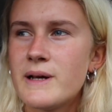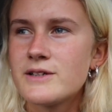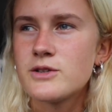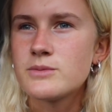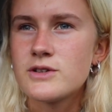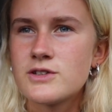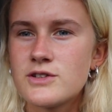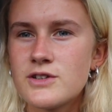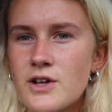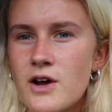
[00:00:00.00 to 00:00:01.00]
picked up the
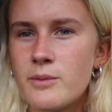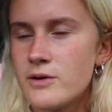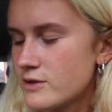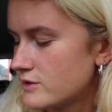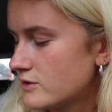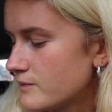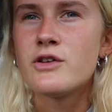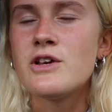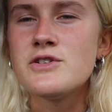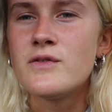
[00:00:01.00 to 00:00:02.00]
Starbucks. For
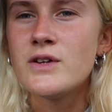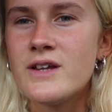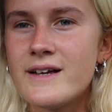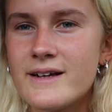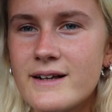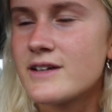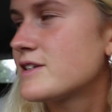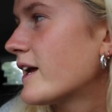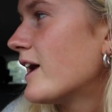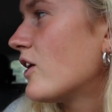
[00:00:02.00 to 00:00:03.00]
those of you that, because
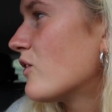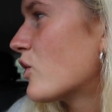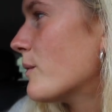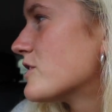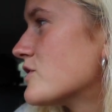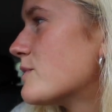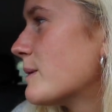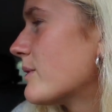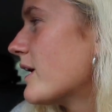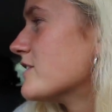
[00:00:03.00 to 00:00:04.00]
I get a lot of comments of
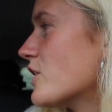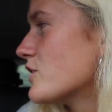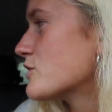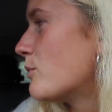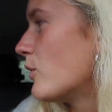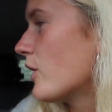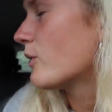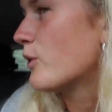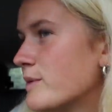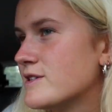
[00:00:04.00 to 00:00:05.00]
people like, don't you support
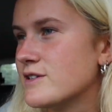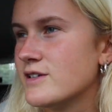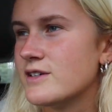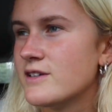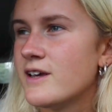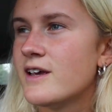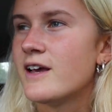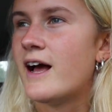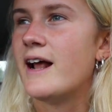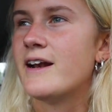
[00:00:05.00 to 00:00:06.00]
local businesses?
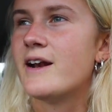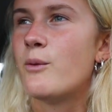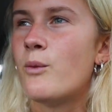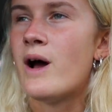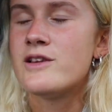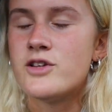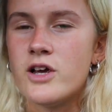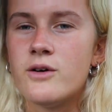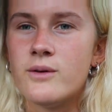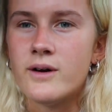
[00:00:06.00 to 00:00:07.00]
And I
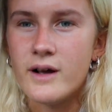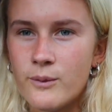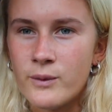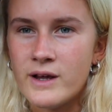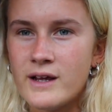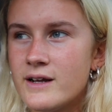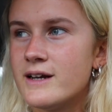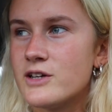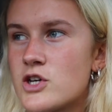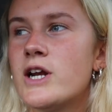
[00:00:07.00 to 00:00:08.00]
do. We
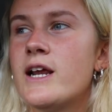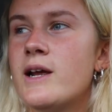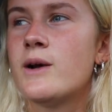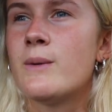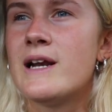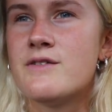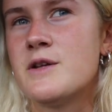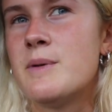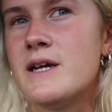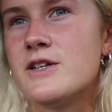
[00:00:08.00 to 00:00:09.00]
live in the
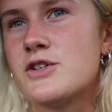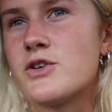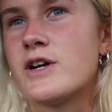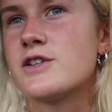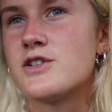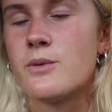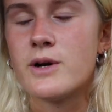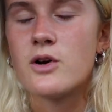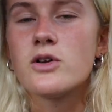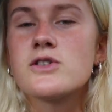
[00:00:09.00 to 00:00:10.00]
Peak District, so we're
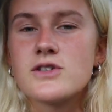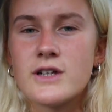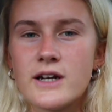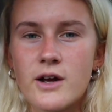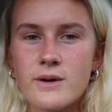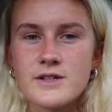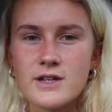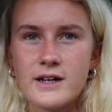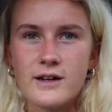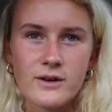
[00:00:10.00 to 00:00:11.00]
constantly going
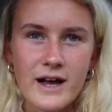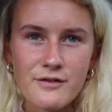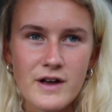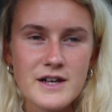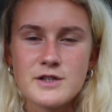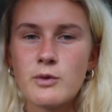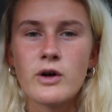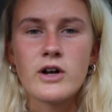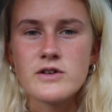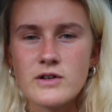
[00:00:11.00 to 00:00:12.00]
to little cafes,
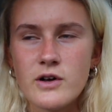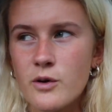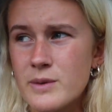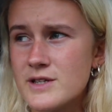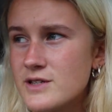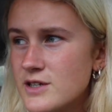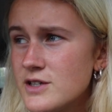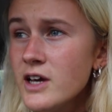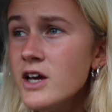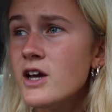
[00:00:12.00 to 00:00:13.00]
supporting loads of local businesses.
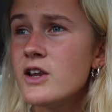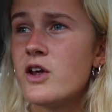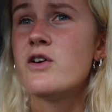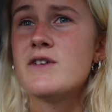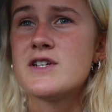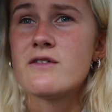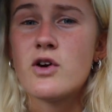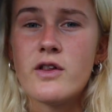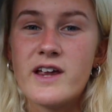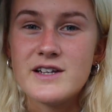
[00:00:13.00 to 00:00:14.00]
The only reason I've
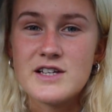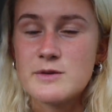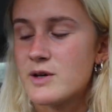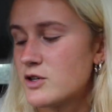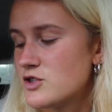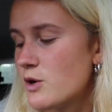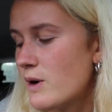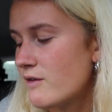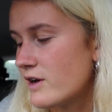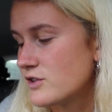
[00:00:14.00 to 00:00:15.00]
got this is because
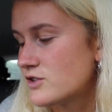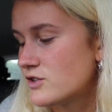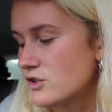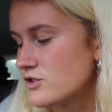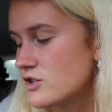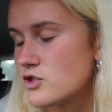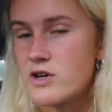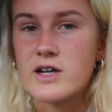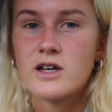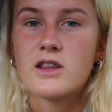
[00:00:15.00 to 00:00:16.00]
nowhere else does a
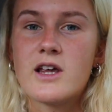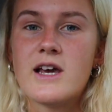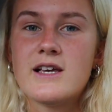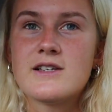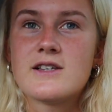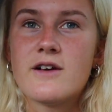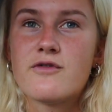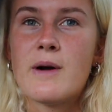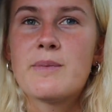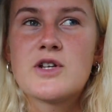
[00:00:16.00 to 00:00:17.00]
drink that is a
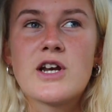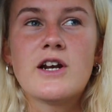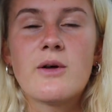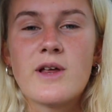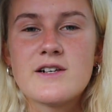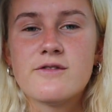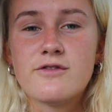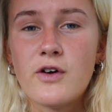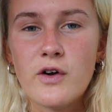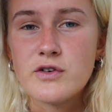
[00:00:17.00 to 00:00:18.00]
Frappuccino that isn't
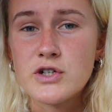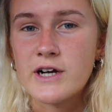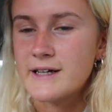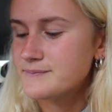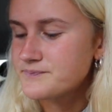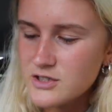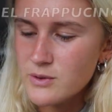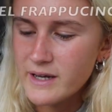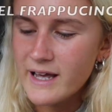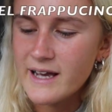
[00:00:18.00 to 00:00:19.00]
full of sugar. So
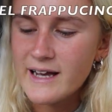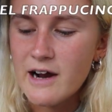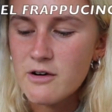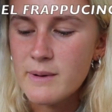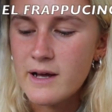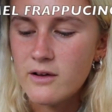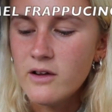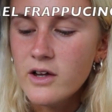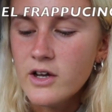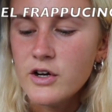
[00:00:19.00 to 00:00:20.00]
I get a caramel
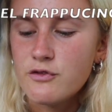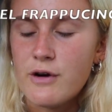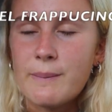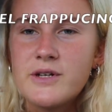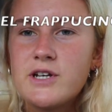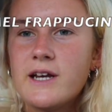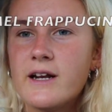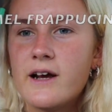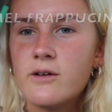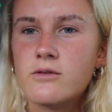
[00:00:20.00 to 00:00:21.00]

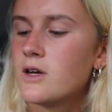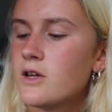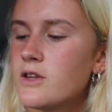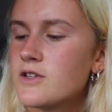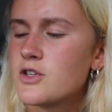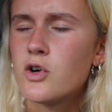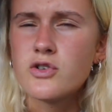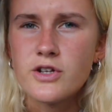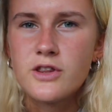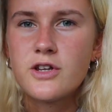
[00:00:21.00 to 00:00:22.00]
Frappuccino. I think there's
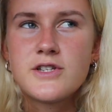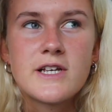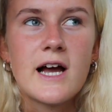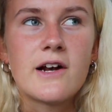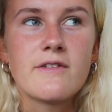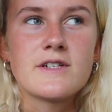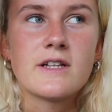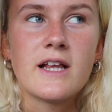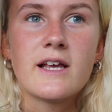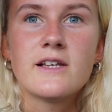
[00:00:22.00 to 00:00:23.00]
130 calories in
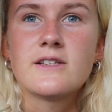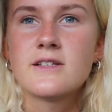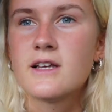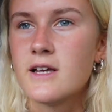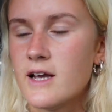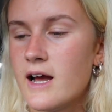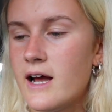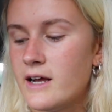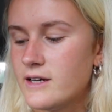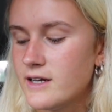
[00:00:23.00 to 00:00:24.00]
this,
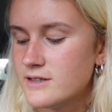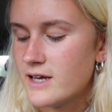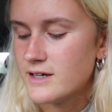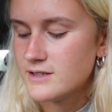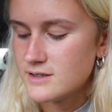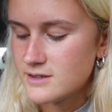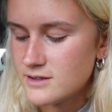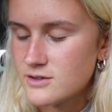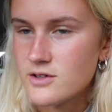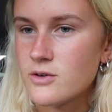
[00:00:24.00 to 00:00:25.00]
and it
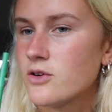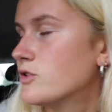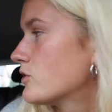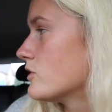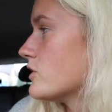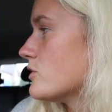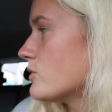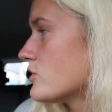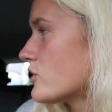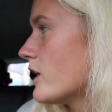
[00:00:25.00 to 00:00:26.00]
tastes so good. Did you
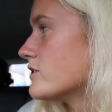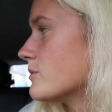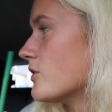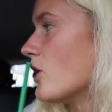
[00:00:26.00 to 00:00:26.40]
want to try some or